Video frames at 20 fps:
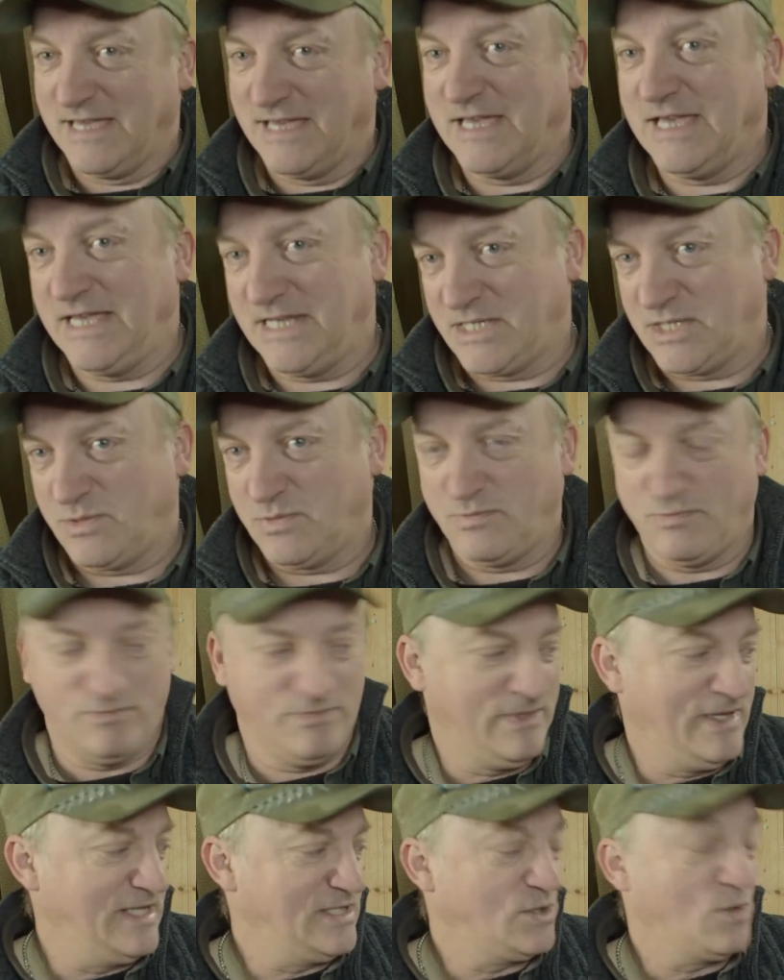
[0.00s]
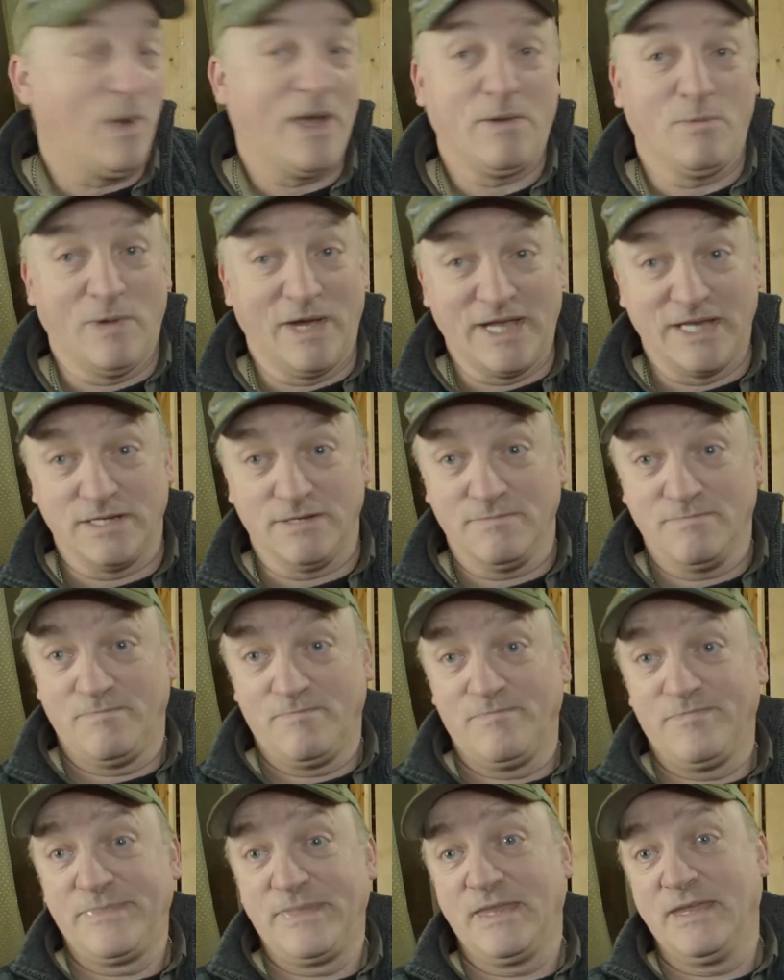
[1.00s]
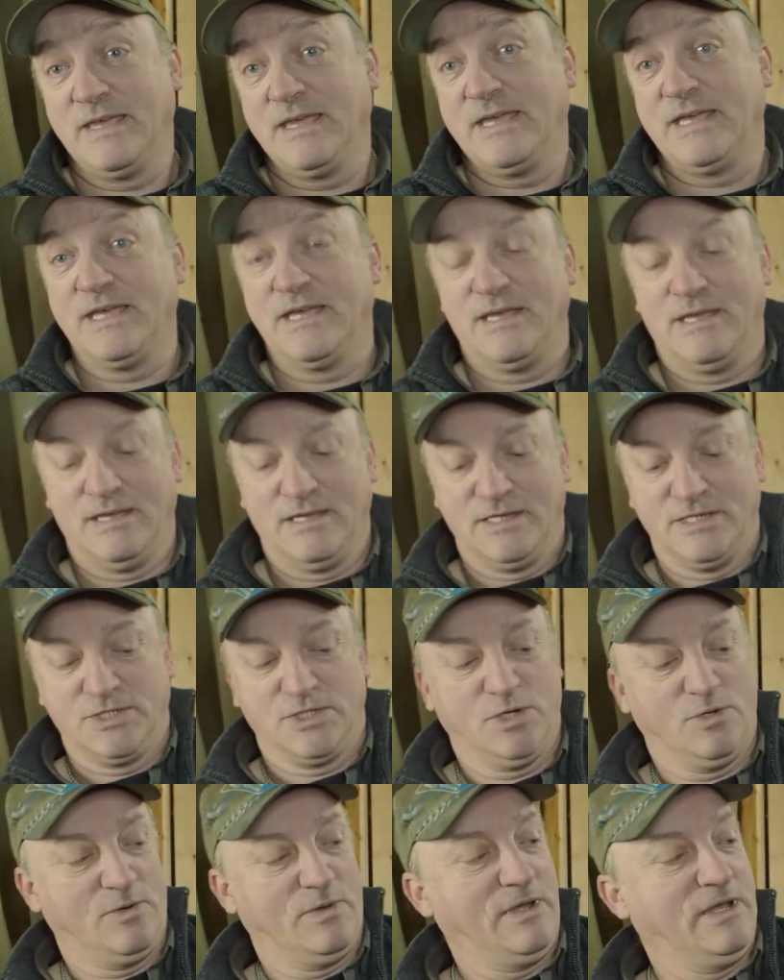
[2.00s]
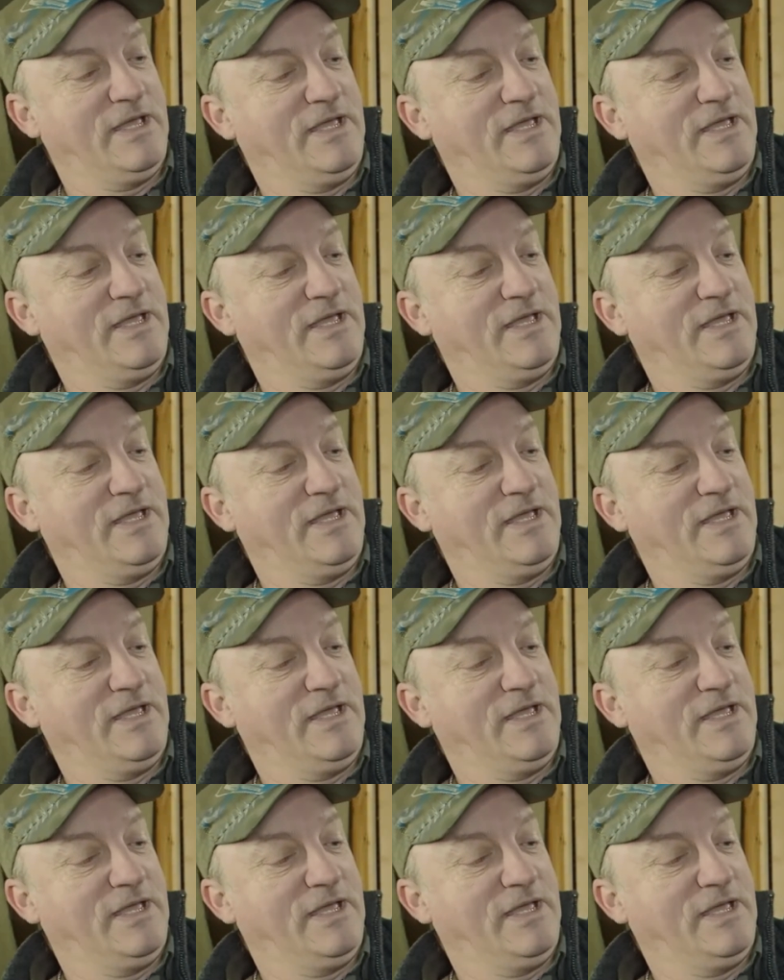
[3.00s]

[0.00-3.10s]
it's quite wide. So